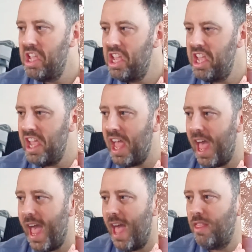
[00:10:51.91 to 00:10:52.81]

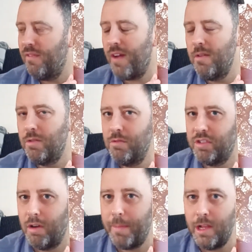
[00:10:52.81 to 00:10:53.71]
yeah, the vocals
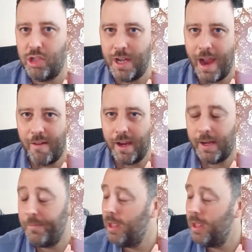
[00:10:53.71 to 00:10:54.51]
are a bit generic.